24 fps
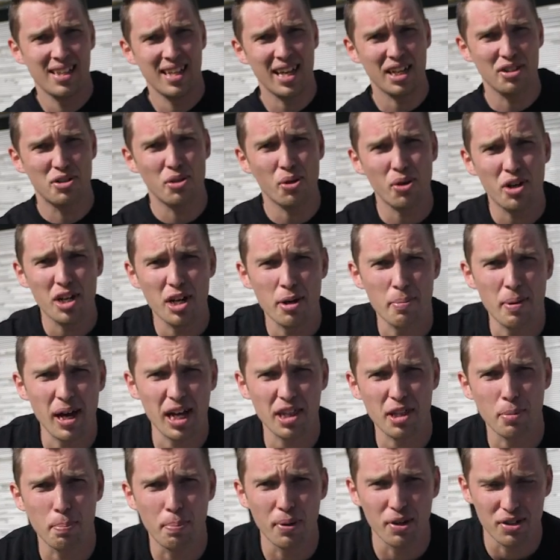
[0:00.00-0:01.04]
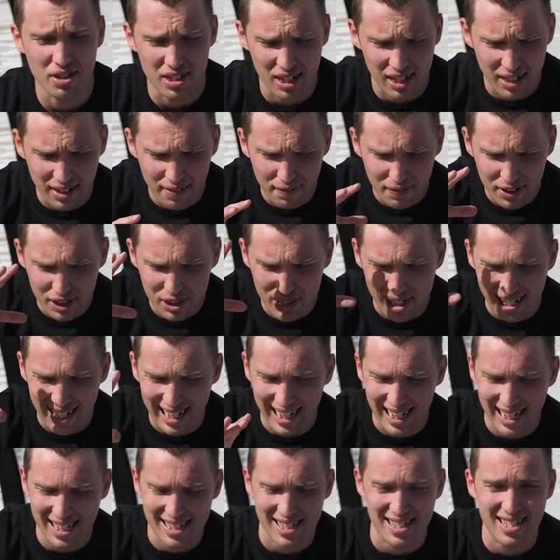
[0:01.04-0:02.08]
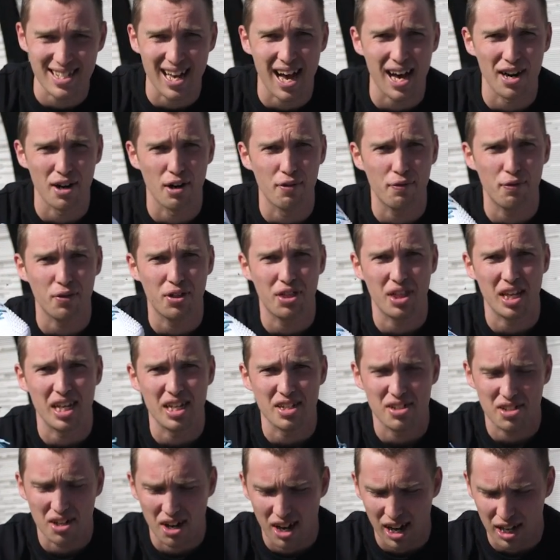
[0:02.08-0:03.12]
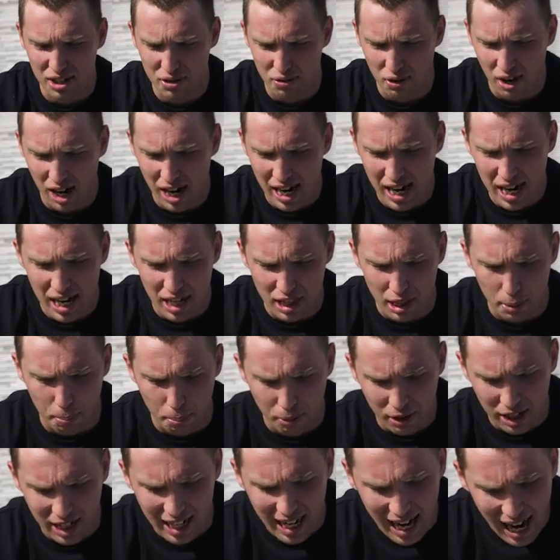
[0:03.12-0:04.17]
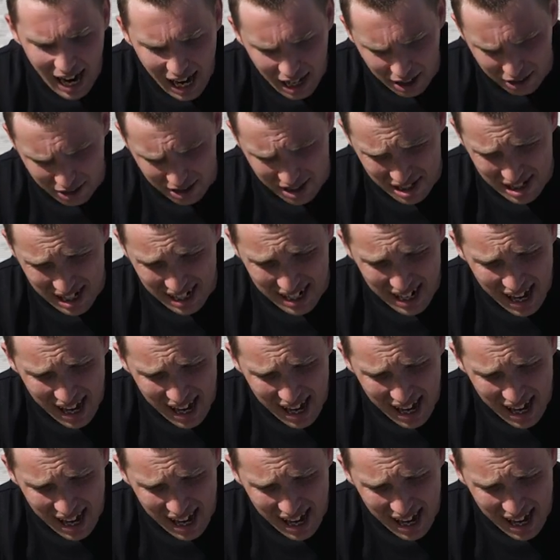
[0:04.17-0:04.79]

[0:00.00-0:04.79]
Now talking about the boots individually, let's start off with these guys right here, the Predator Accuracy.